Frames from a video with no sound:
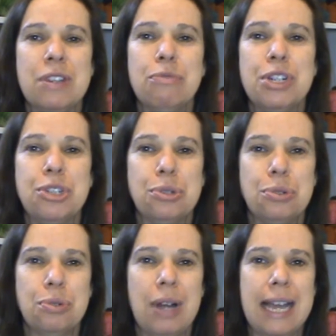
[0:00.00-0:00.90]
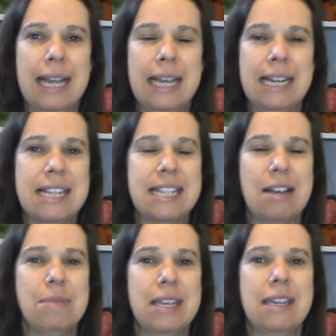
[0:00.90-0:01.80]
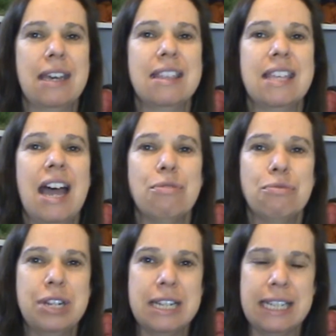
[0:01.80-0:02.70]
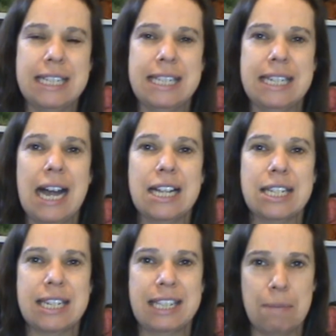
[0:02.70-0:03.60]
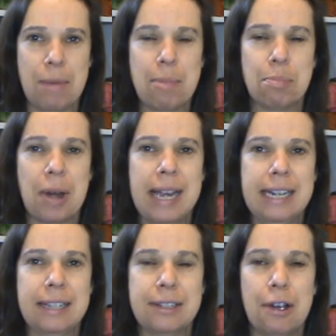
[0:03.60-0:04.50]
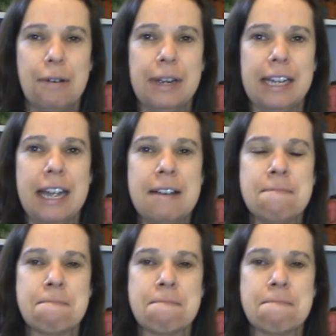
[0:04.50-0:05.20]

ritual and something that really starts to get my brain going